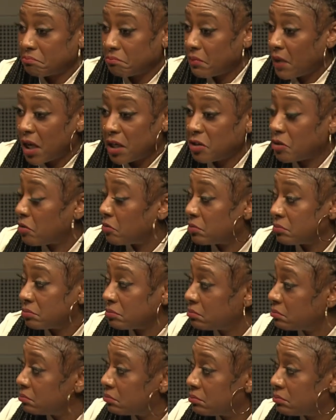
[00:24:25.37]
I don't.
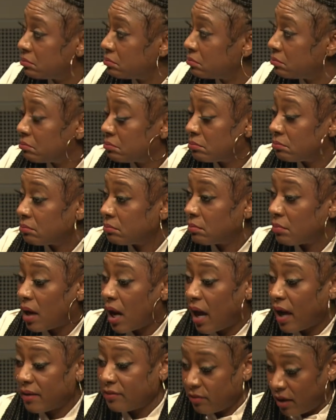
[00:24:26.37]

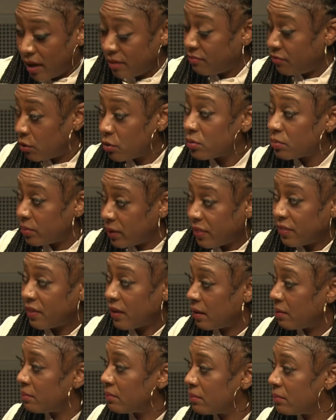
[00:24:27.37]
I vote with
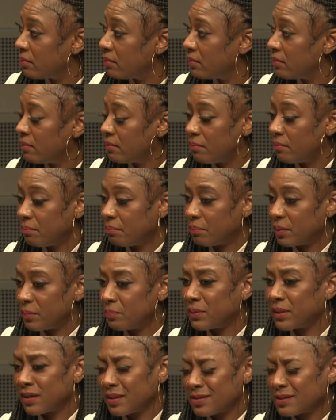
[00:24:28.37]
them, but
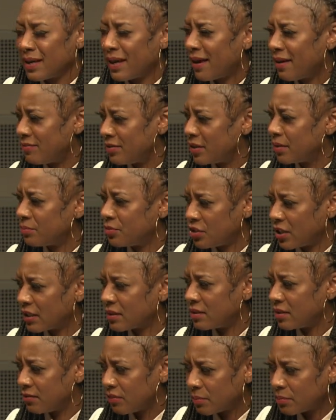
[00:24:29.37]
because I have an
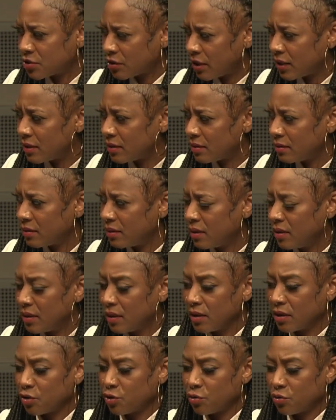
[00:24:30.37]
objective, I'm trying to
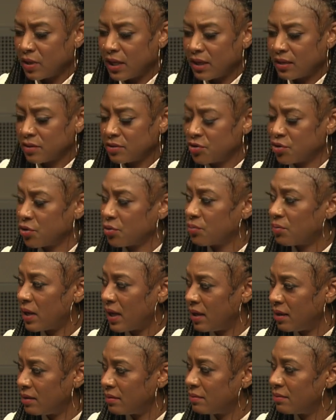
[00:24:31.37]
create a
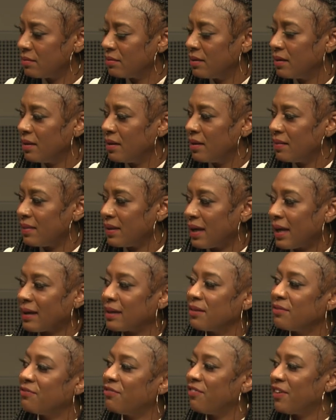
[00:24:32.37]
terrain that I
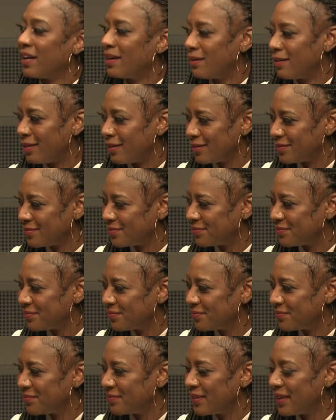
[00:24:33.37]
can fight on
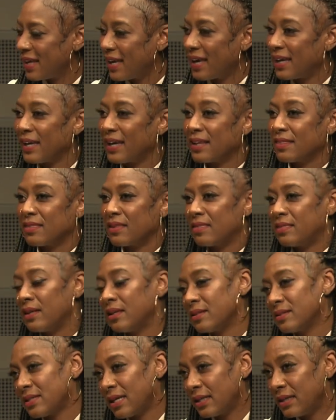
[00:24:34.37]
and get the
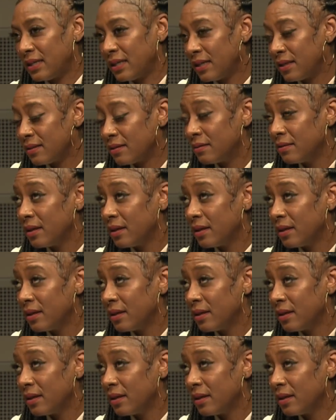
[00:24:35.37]
things I need.